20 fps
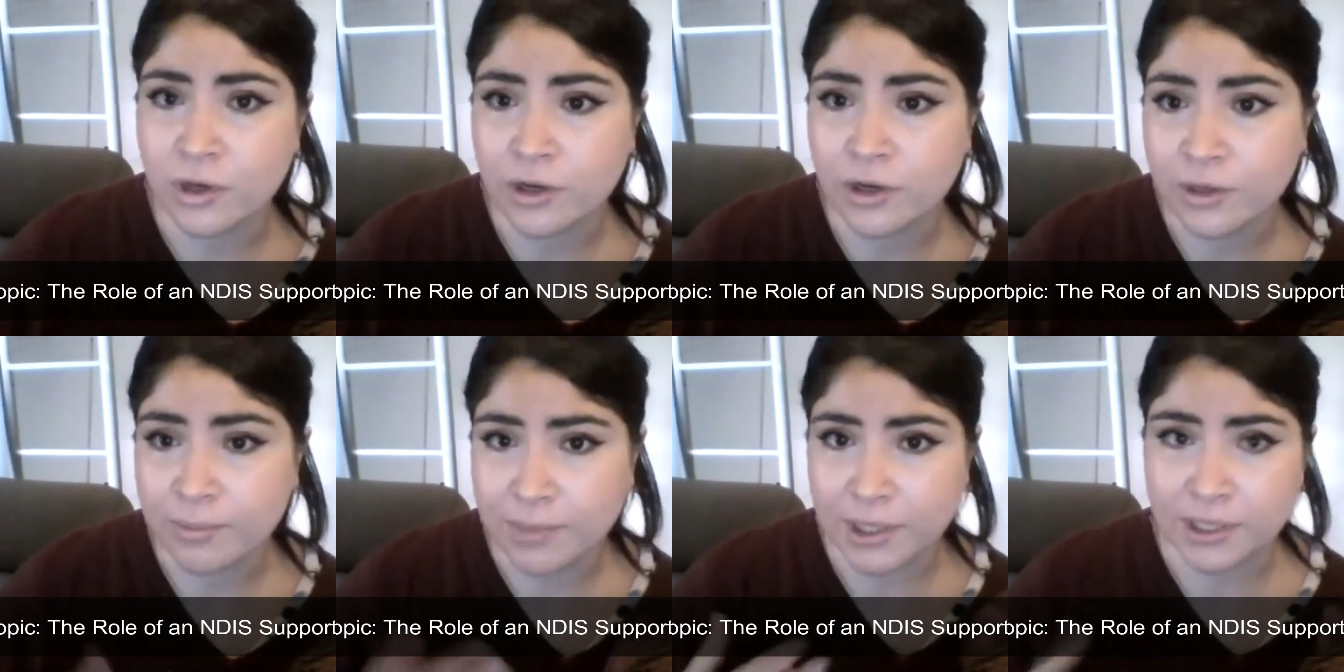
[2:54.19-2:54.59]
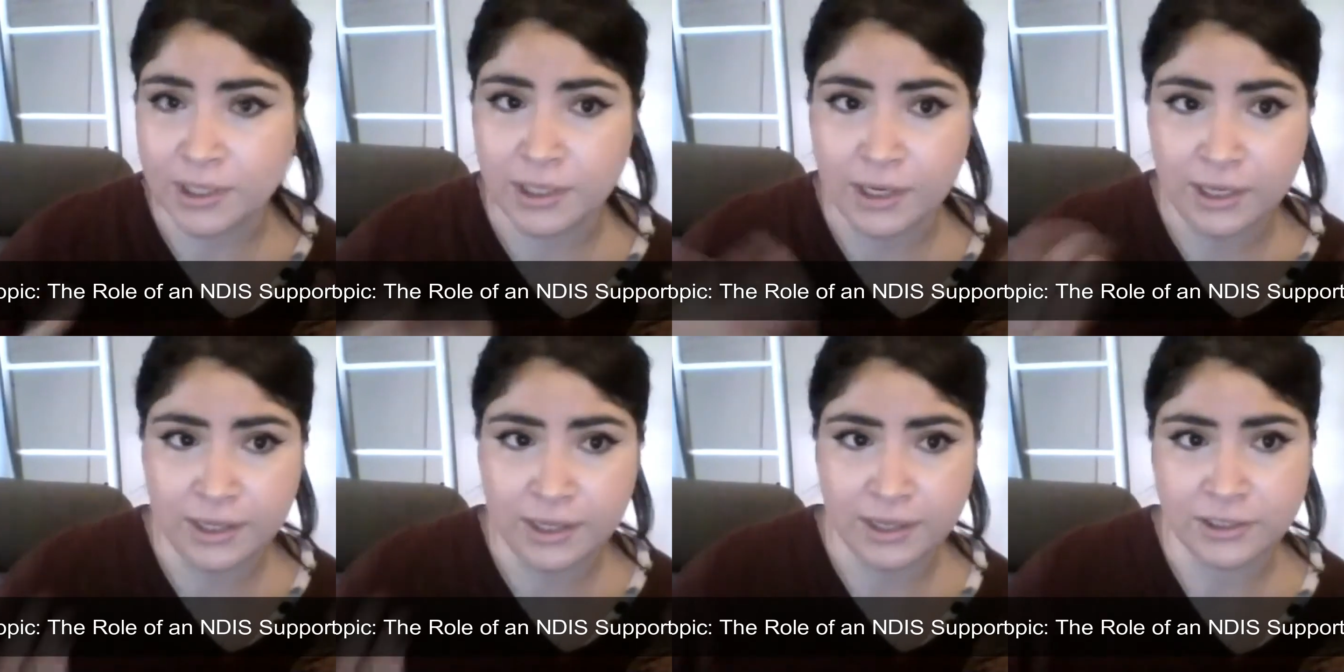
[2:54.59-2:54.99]
but I
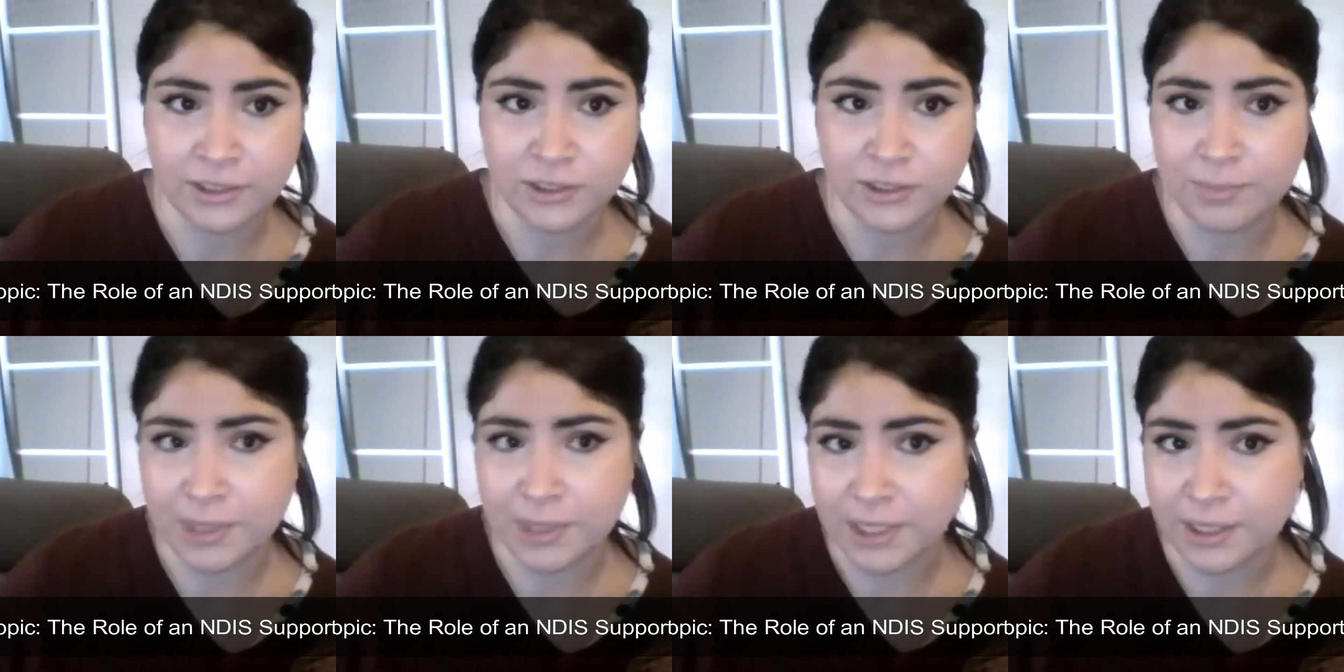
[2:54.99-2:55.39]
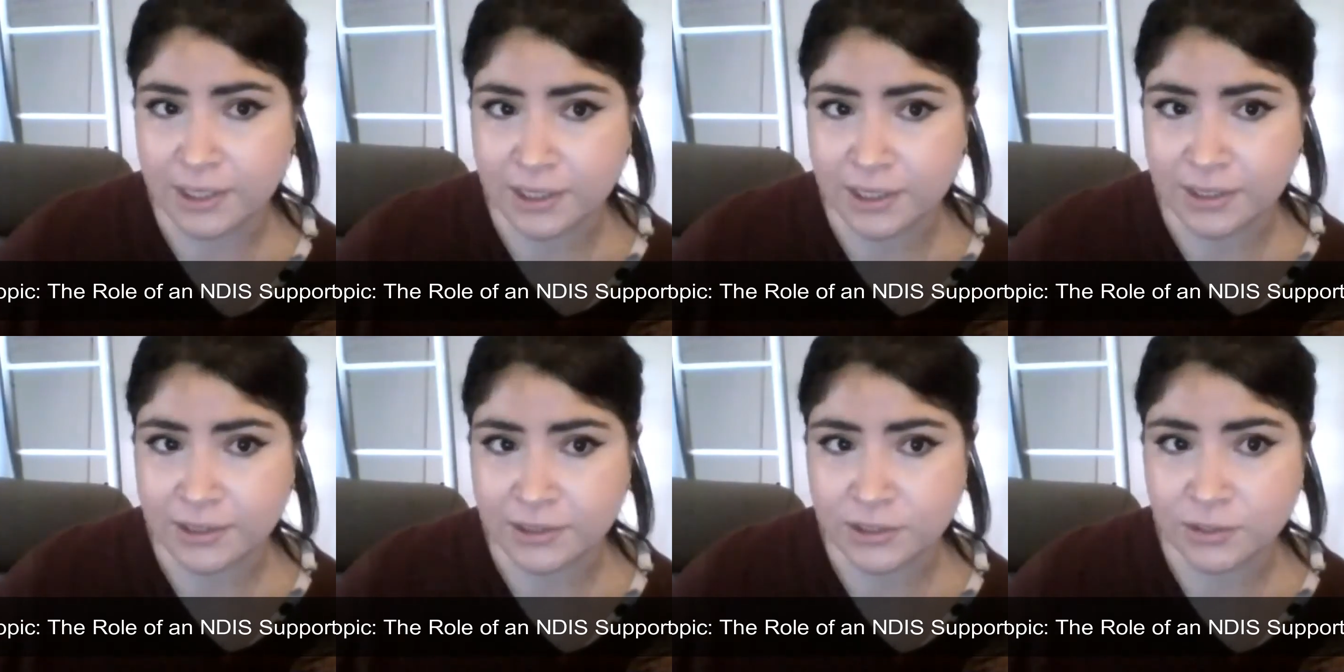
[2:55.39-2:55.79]
think to be a
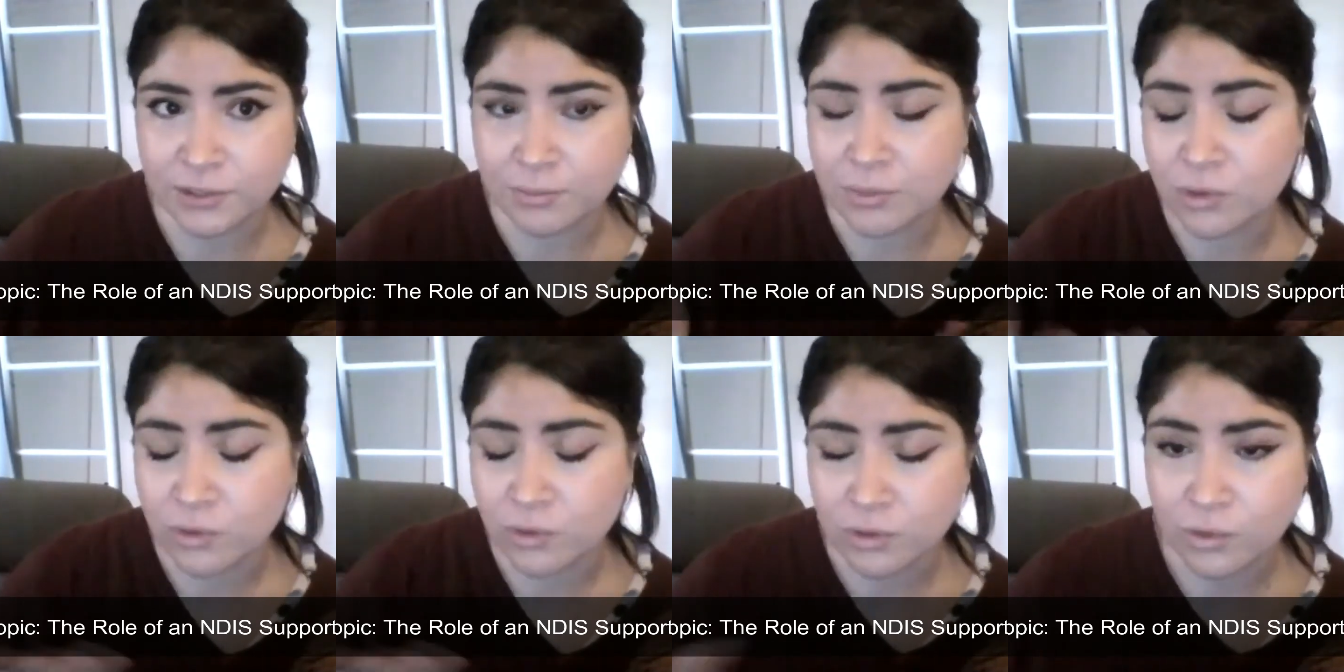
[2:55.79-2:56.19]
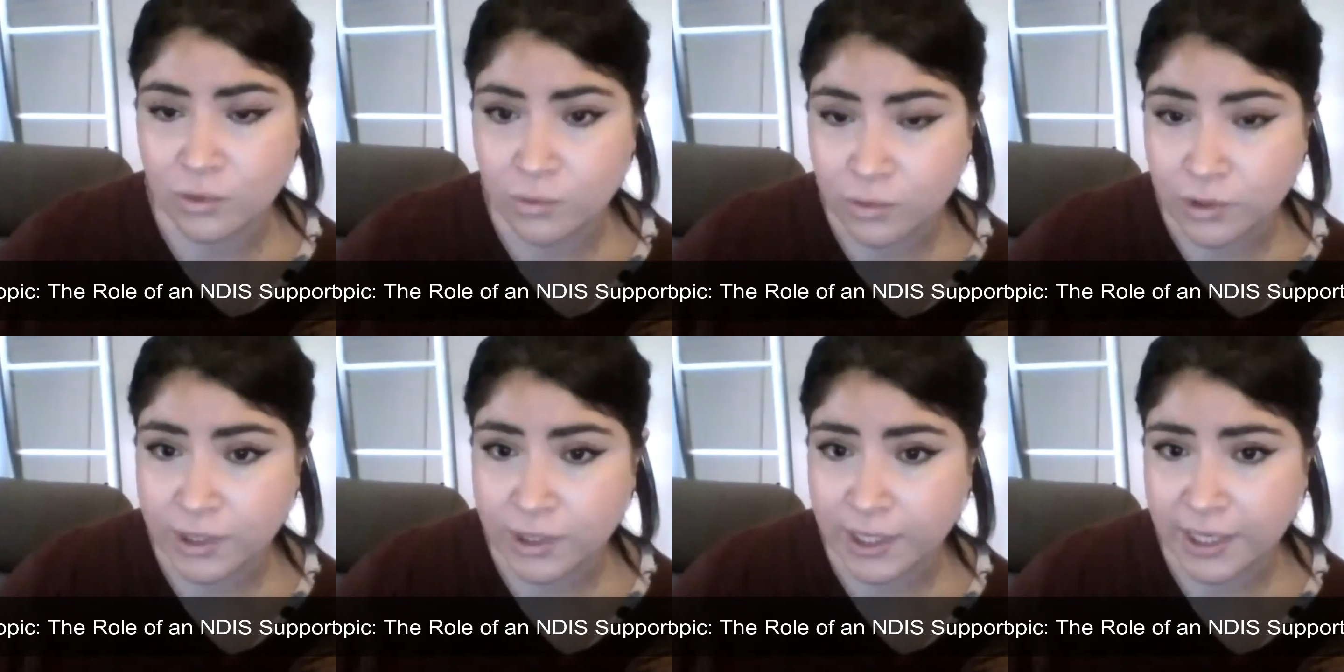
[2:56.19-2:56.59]
support
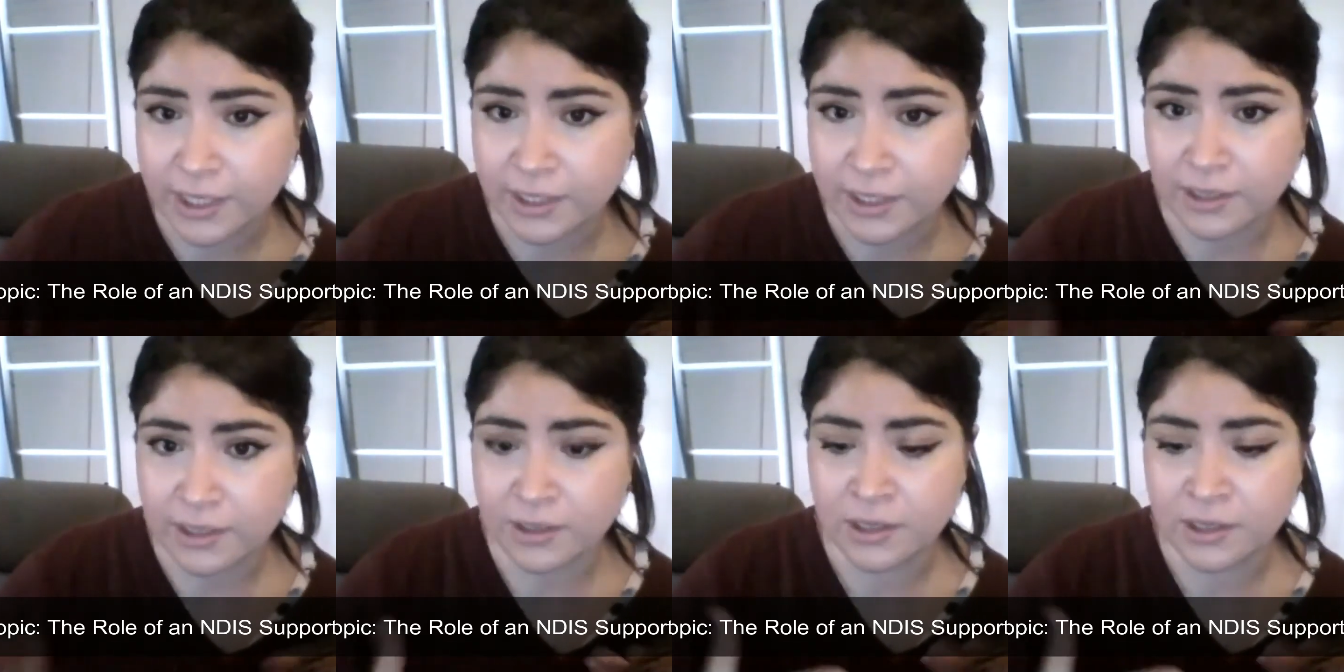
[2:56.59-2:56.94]
coordinator,